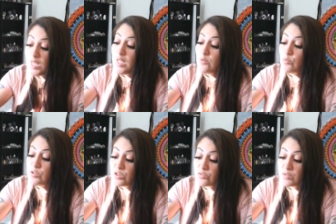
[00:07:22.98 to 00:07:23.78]
With
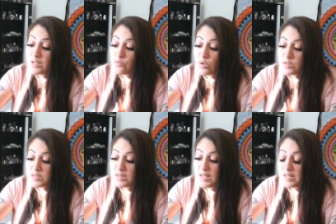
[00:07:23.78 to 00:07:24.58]
the Three of Wands
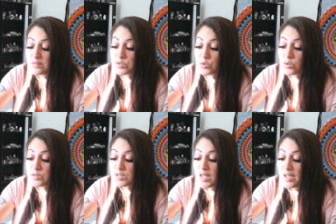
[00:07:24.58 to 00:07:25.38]
and the Eight of
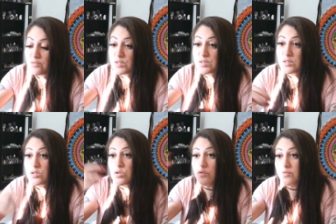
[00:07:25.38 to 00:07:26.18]
Swords, ever since
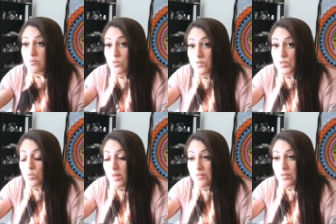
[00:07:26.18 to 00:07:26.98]
you've moved
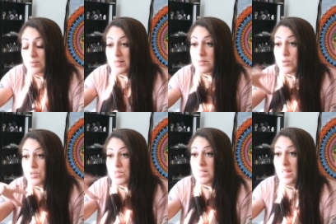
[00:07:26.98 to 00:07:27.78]
away from this
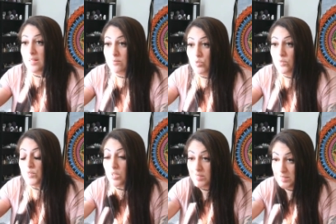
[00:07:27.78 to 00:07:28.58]
person and moved
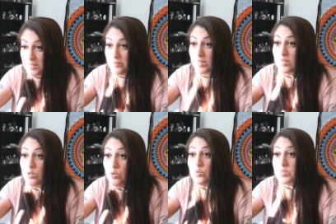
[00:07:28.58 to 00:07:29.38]
on to something
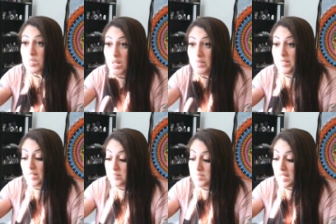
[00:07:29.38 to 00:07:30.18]
new, solid,
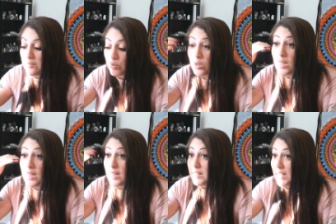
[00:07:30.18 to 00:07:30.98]
and stable,
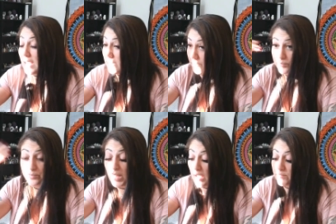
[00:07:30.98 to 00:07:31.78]
they
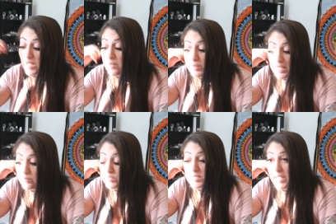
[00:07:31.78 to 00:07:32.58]
have not been
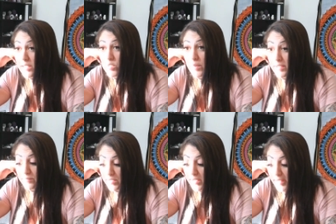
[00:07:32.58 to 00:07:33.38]
able to get you out of
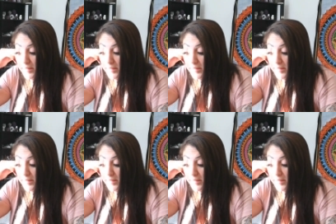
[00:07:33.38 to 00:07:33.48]
their head.